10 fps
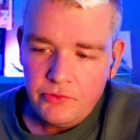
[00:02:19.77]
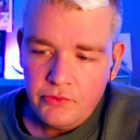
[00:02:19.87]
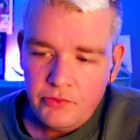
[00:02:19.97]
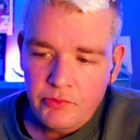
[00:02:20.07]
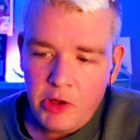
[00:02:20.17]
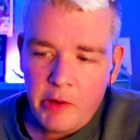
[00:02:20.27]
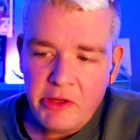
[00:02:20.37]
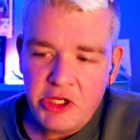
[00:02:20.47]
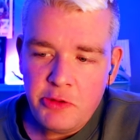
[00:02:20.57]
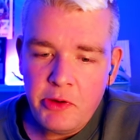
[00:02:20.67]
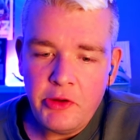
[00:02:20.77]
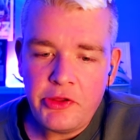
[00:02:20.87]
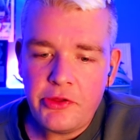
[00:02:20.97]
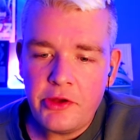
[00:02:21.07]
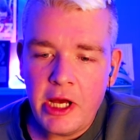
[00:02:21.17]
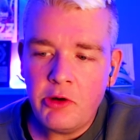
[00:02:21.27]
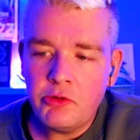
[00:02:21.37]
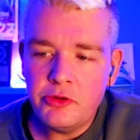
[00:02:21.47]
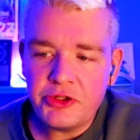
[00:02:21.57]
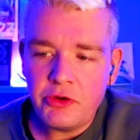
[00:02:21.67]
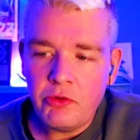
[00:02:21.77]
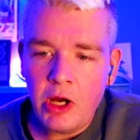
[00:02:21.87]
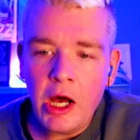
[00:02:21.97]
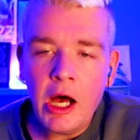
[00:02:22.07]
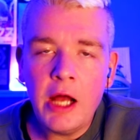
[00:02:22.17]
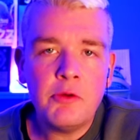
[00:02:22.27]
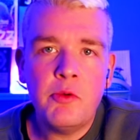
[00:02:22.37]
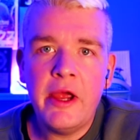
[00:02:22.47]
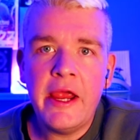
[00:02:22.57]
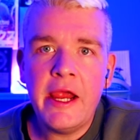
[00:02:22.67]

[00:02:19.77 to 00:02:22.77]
But, I mean, you both gotta lose a lot of weight.